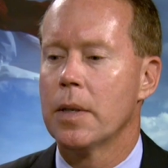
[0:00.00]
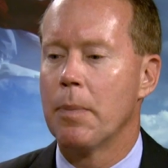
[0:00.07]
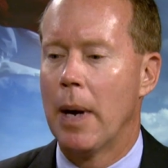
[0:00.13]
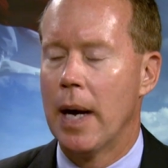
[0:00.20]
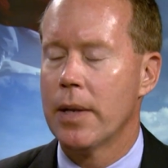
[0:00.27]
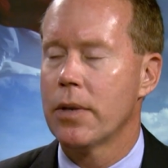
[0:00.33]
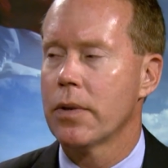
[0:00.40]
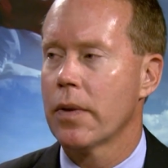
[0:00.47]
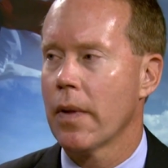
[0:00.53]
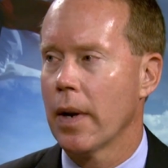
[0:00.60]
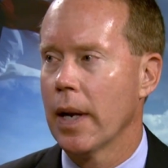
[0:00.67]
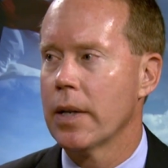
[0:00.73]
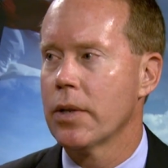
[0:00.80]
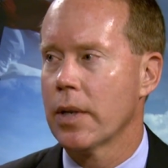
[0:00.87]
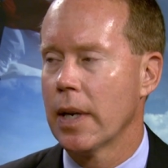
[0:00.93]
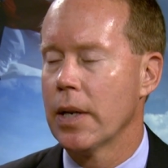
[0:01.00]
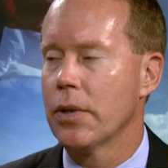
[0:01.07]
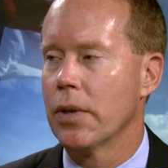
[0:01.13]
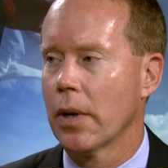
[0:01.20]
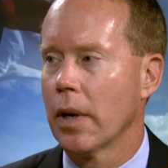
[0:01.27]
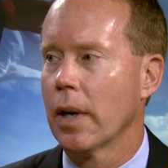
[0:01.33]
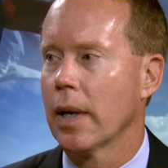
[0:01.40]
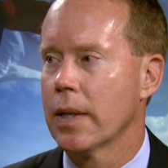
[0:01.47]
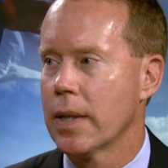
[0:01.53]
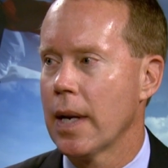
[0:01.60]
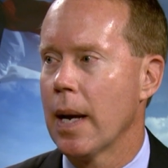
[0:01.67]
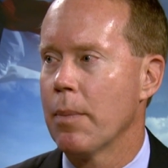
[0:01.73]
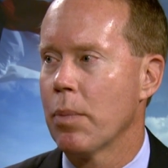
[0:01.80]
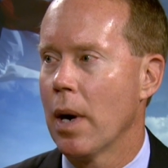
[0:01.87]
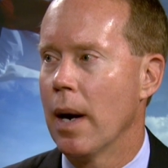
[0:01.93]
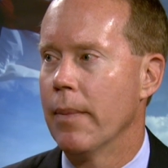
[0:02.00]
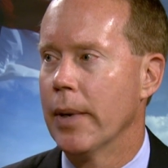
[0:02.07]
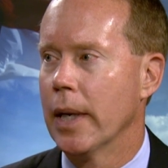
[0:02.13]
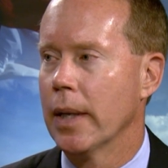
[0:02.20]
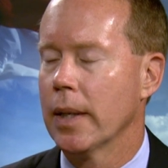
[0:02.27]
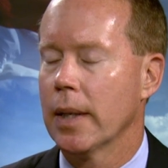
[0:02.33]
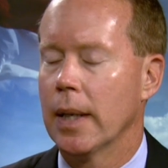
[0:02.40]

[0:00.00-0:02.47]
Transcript: sponsors of the legislation are going to stay prominent,